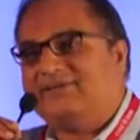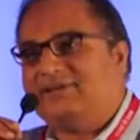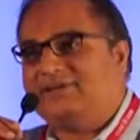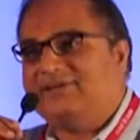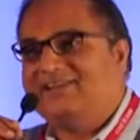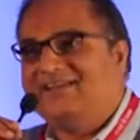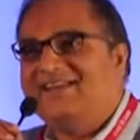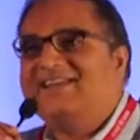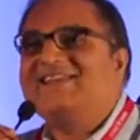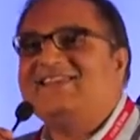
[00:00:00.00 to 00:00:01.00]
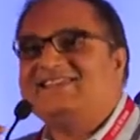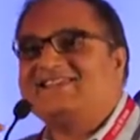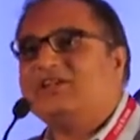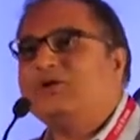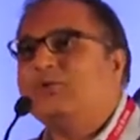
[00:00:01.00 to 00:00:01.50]
dysfunction
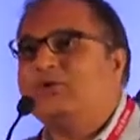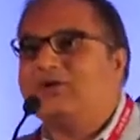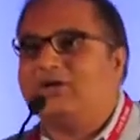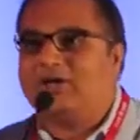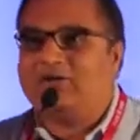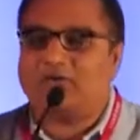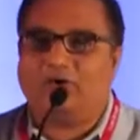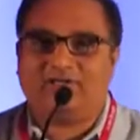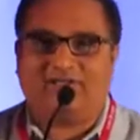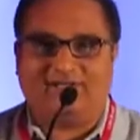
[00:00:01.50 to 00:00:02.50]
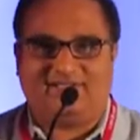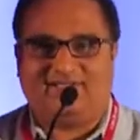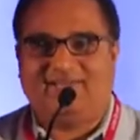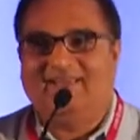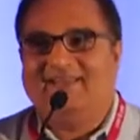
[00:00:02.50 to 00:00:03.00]
is urinary
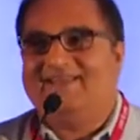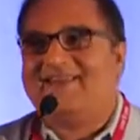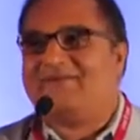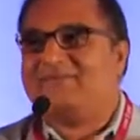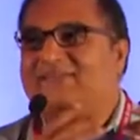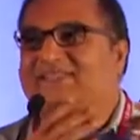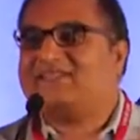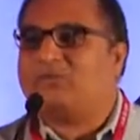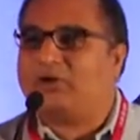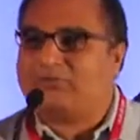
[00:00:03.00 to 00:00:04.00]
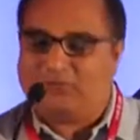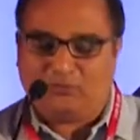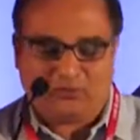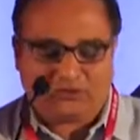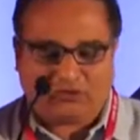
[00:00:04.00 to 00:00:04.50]
incontinence. Now this is one of
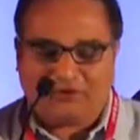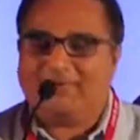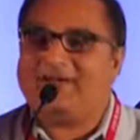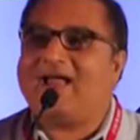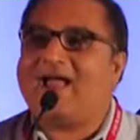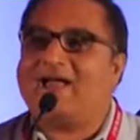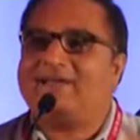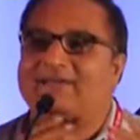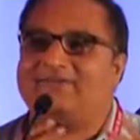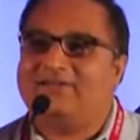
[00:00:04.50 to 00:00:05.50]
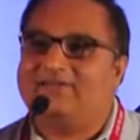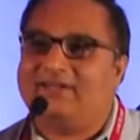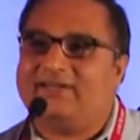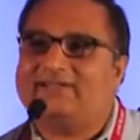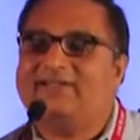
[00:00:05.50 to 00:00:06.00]
the most common, and there are
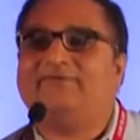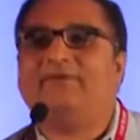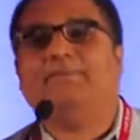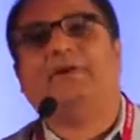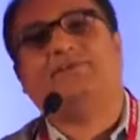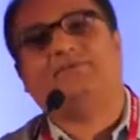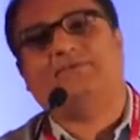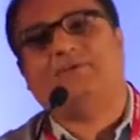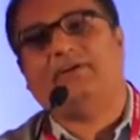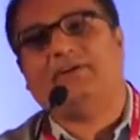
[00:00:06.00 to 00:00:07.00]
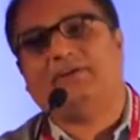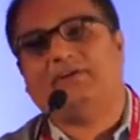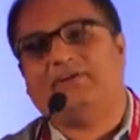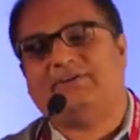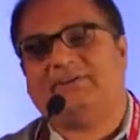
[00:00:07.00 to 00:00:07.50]
very different parts of urinary
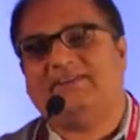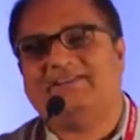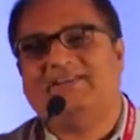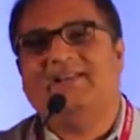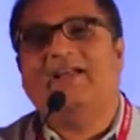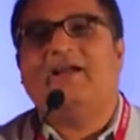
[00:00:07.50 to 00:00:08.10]
incontinence.